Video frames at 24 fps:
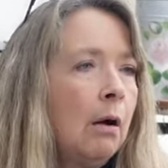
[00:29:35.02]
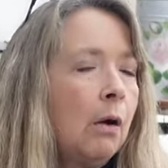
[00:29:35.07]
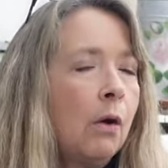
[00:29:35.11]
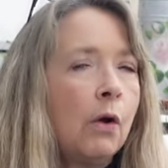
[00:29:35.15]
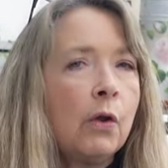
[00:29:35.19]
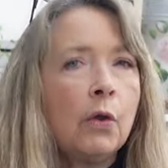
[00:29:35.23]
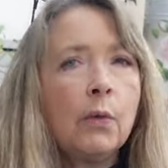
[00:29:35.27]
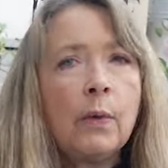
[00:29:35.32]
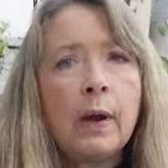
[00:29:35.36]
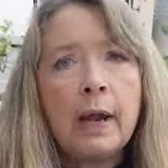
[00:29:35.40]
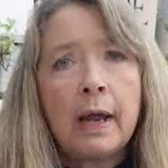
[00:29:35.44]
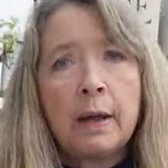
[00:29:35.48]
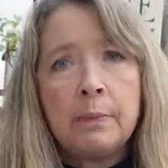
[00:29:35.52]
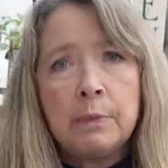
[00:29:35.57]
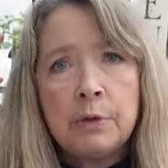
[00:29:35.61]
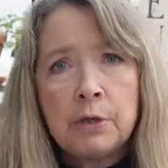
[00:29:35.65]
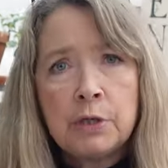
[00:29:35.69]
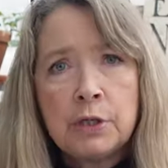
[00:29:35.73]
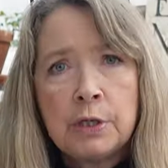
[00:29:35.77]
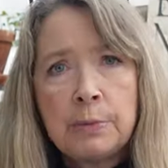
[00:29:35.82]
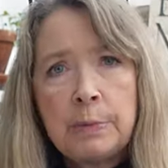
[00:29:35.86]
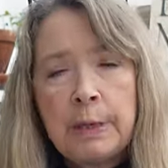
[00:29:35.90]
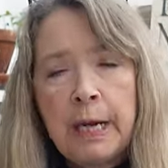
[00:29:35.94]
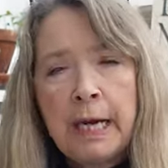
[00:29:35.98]
or the way I'm
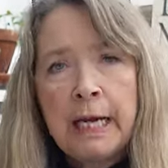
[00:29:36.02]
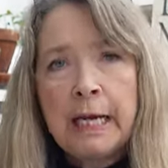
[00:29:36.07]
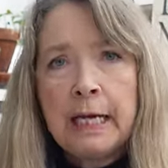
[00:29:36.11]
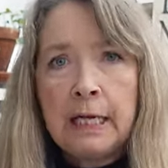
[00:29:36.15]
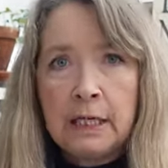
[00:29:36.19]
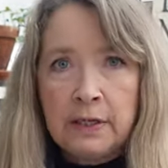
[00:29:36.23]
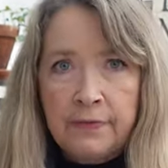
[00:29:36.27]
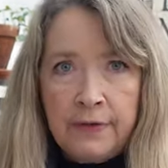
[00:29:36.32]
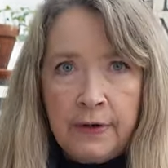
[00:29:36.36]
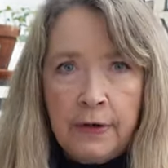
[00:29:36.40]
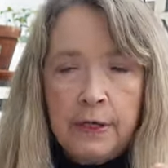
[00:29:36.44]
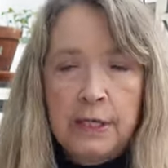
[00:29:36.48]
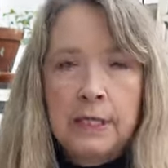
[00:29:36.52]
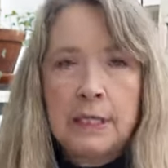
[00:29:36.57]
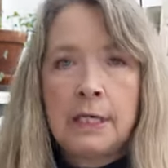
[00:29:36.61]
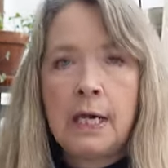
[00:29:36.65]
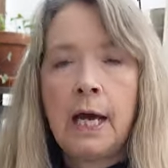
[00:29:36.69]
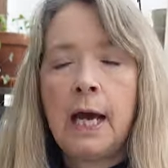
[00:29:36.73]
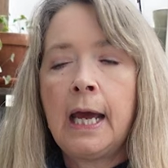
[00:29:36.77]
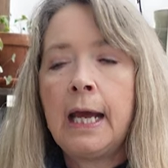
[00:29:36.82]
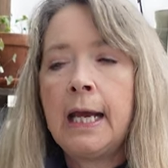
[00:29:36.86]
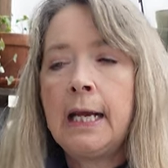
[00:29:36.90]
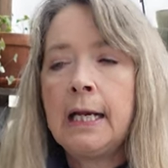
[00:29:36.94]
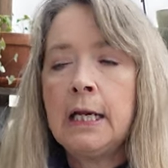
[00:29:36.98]
used to painting is very
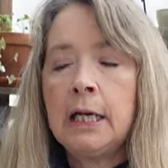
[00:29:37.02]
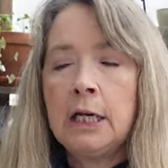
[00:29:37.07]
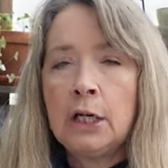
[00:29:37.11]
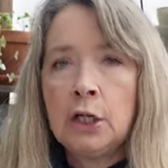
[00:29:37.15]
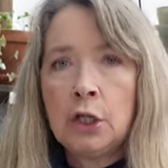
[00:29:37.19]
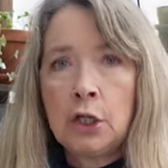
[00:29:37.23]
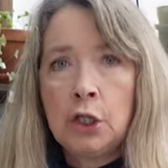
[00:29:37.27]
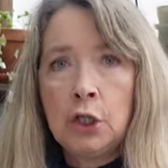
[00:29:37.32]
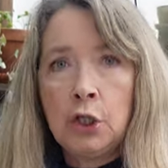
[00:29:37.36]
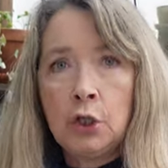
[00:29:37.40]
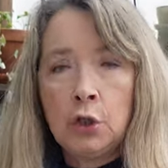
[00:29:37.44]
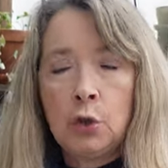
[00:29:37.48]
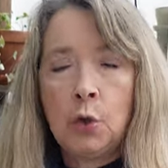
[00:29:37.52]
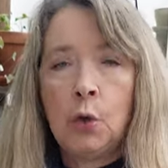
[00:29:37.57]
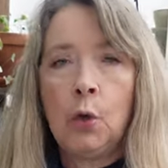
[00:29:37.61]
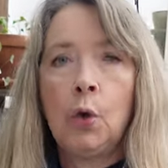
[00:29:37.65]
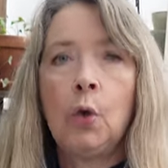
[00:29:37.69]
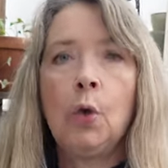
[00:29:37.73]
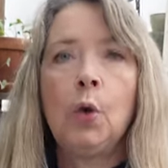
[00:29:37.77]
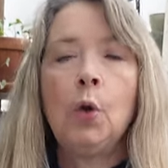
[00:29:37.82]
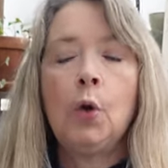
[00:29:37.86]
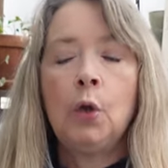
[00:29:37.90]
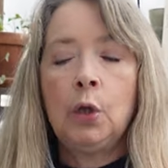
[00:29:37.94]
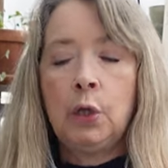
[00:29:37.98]
tight and
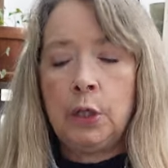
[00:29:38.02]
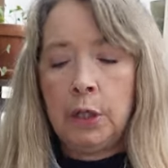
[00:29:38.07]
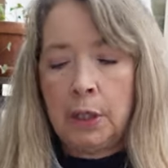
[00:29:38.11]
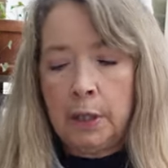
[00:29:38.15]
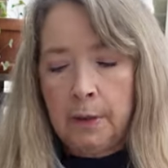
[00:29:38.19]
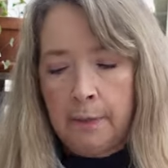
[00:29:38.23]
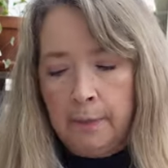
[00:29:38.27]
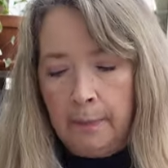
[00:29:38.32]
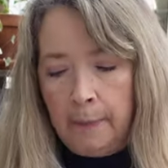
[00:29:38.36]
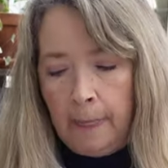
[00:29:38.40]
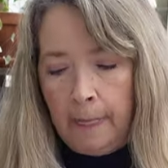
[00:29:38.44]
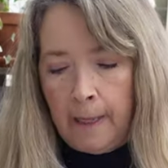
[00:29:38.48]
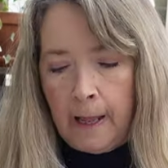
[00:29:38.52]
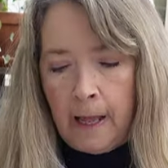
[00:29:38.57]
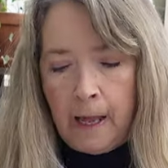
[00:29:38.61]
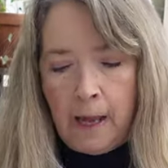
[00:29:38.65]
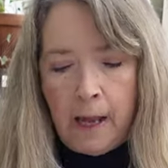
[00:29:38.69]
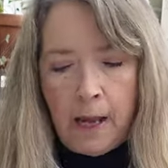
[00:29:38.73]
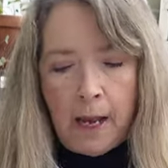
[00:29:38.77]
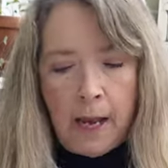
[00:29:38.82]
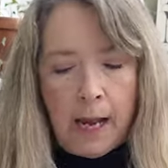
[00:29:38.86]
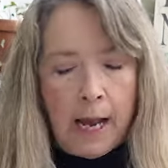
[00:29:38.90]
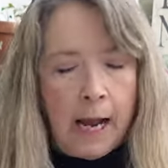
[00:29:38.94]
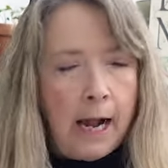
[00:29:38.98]
controlled and
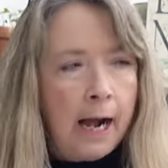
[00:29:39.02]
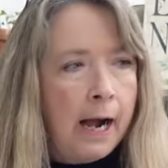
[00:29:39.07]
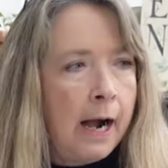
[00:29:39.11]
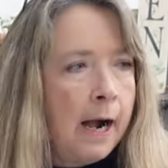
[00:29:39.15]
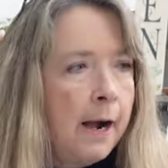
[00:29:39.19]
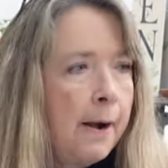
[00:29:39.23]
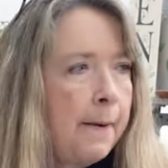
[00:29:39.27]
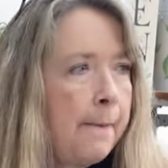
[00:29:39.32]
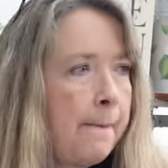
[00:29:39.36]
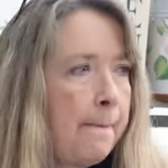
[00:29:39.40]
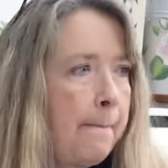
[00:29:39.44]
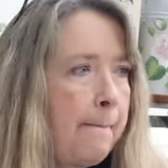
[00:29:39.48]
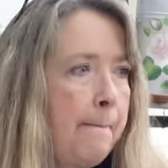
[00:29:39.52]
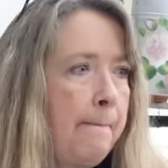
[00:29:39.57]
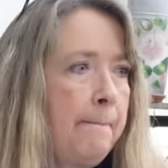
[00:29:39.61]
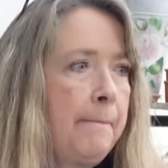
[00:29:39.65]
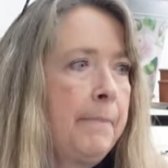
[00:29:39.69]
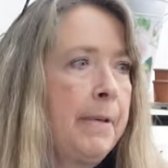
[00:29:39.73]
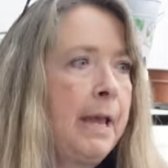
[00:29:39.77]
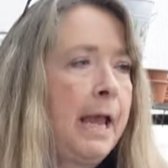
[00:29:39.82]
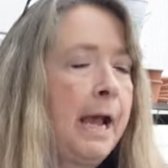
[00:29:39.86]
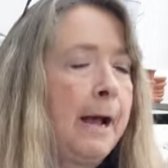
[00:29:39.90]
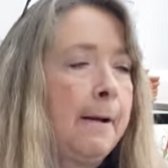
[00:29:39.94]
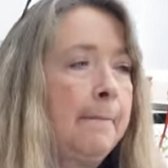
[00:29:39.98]
um,
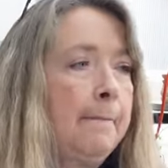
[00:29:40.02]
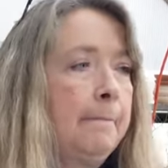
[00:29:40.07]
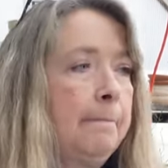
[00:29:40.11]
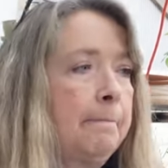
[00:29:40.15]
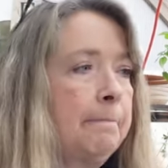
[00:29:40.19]
yeah.